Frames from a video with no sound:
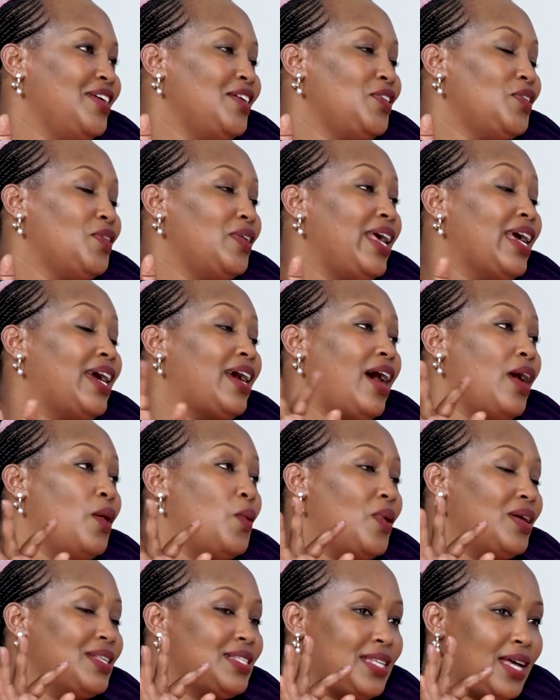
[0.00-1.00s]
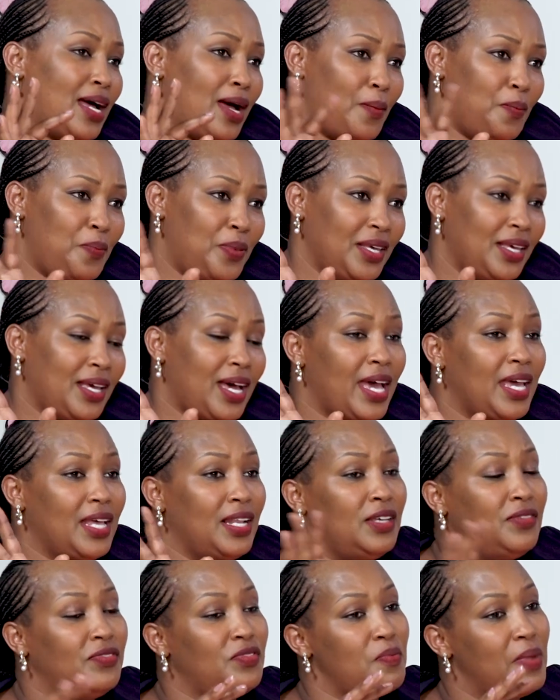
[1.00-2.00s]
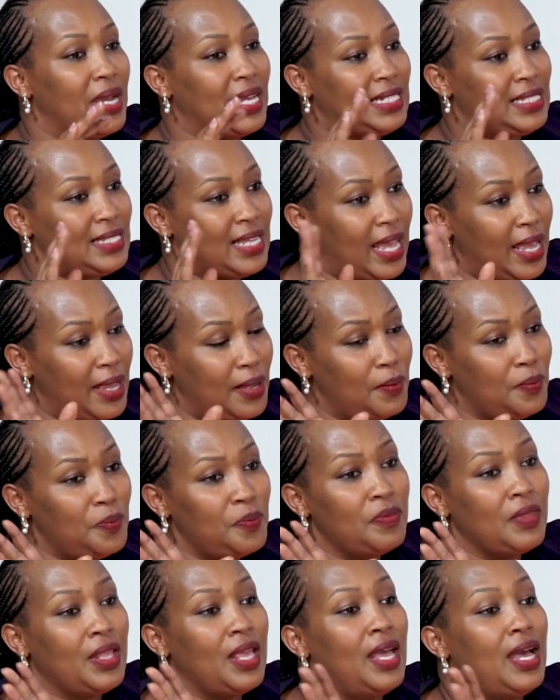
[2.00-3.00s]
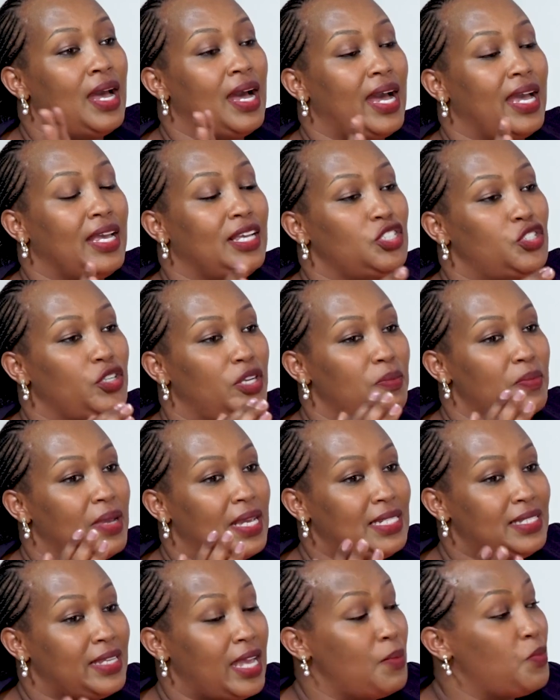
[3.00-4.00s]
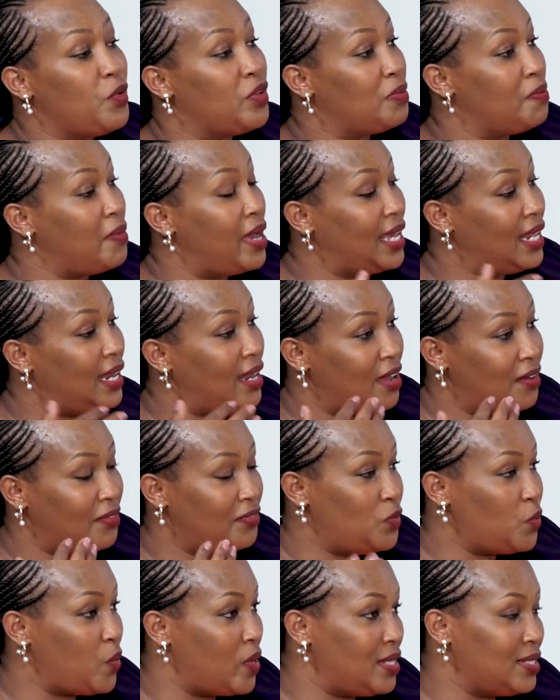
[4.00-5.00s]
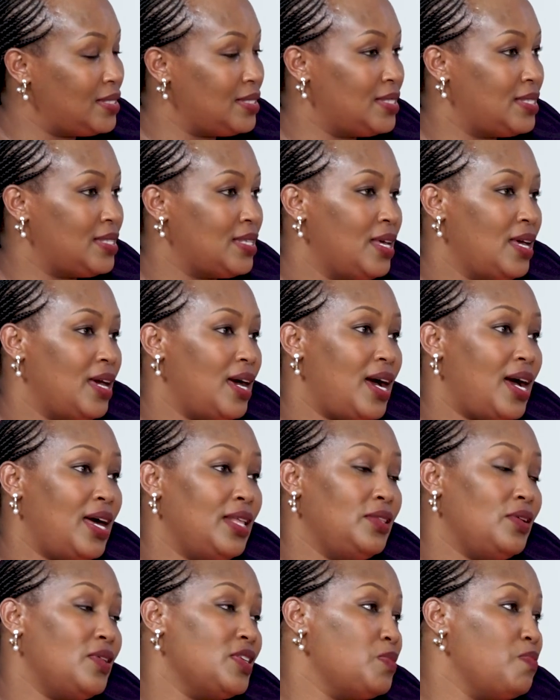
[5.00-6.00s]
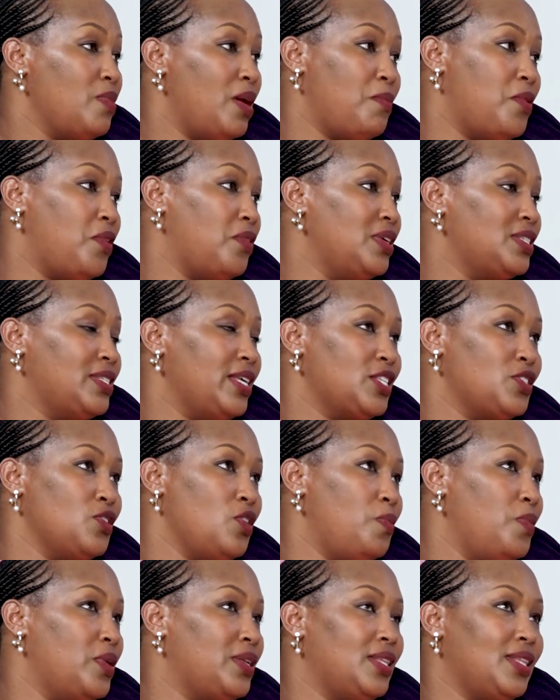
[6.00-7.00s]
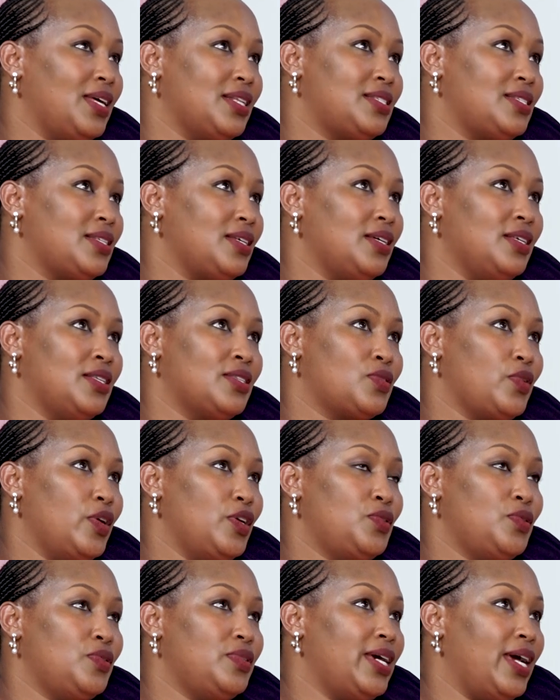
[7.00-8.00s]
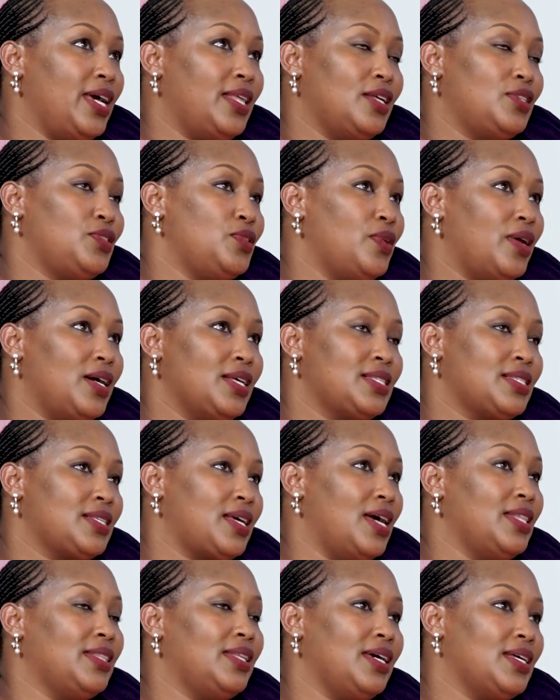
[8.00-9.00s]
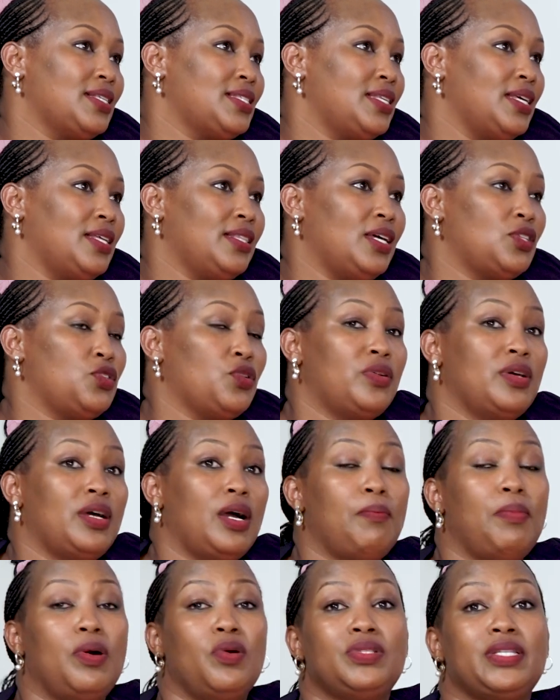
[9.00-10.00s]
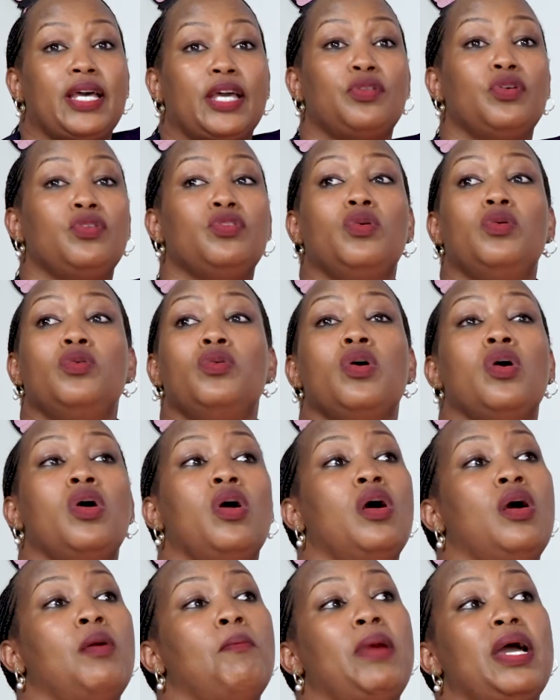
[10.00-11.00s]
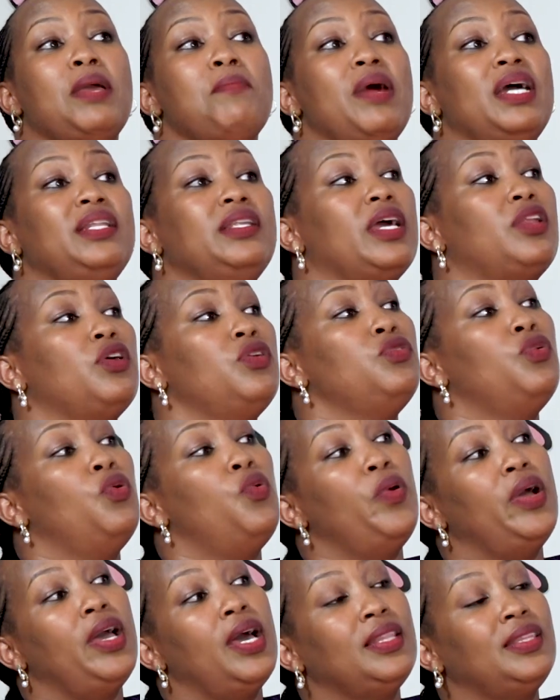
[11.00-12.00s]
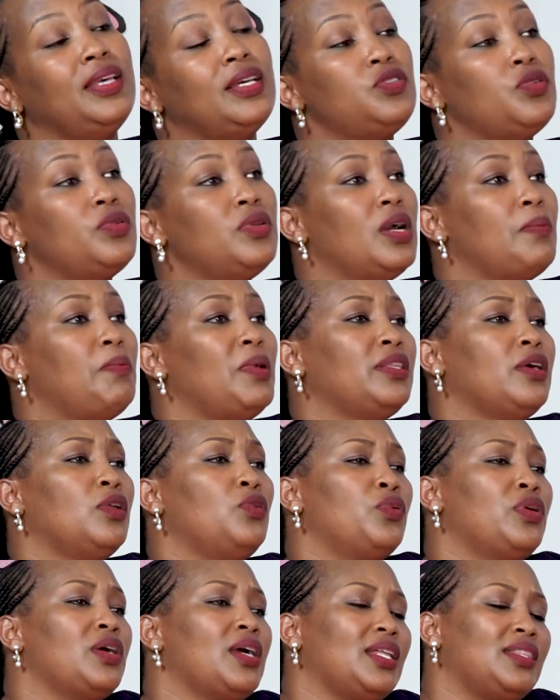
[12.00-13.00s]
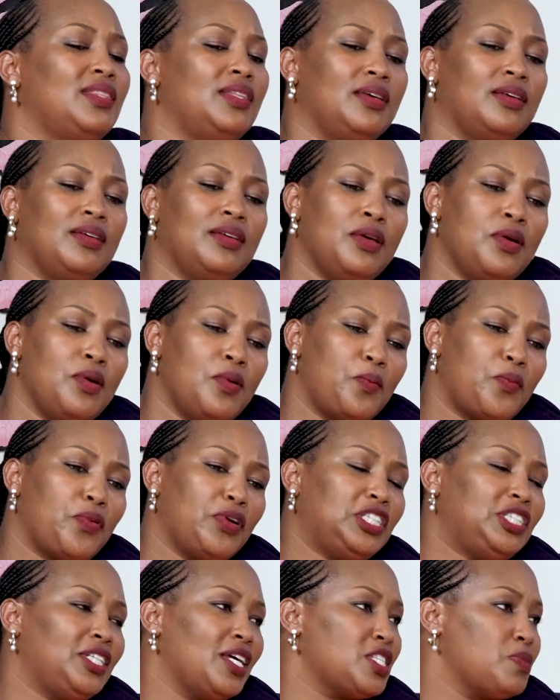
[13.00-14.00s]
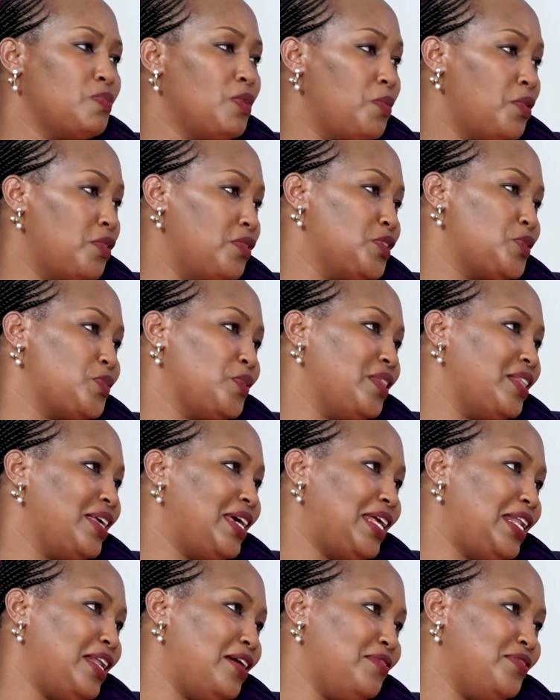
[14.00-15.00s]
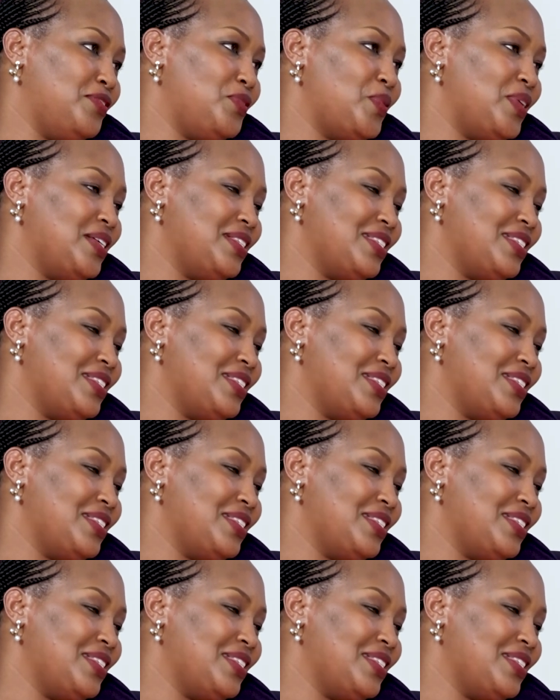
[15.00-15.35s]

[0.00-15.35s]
You're like, I was happy, I lived my time, I enjoyed my time with my loved ones, and those memories. There's nobody that is going to die that you ask and they're talking about, I don't know, my money, I don't know where they're talking about. They're looking at the precious memories with their loved ones.